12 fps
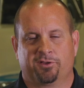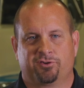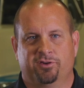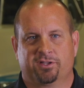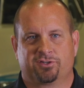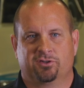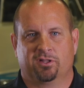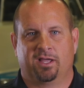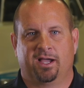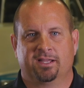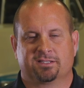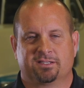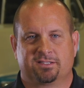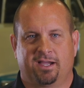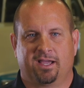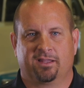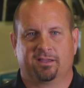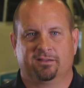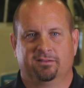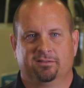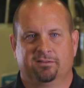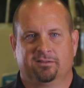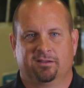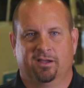the traditional lines and styling
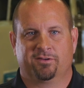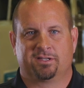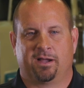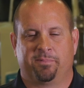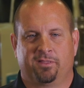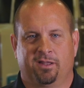of a top of the